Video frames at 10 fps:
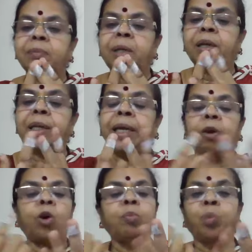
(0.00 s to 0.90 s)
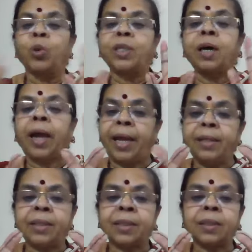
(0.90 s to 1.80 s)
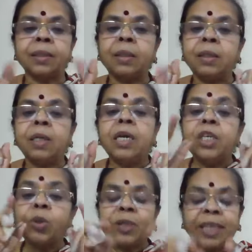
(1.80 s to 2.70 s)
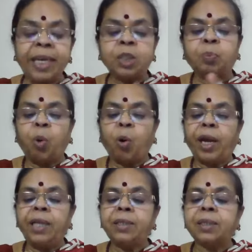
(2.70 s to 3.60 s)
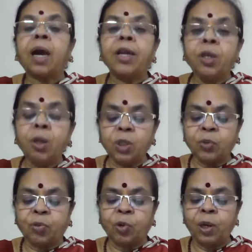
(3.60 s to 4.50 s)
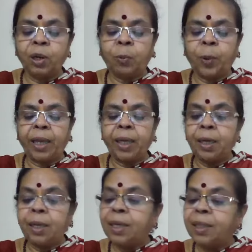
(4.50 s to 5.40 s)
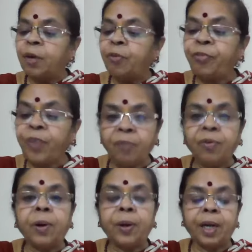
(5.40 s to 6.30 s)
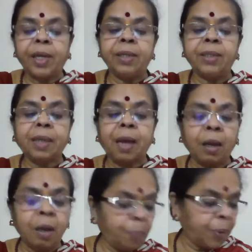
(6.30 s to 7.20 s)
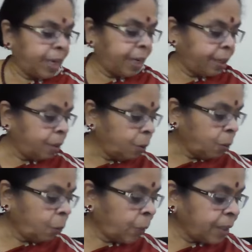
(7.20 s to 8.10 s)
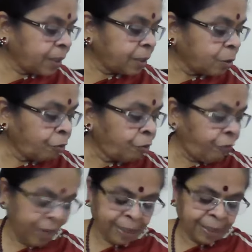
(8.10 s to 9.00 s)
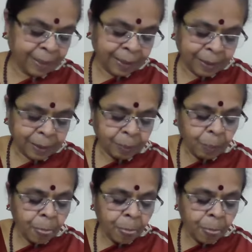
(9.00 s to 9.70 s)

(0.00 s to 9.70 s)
Similarly, on both the hands. So these points are useful when the fever is accompanied with fits.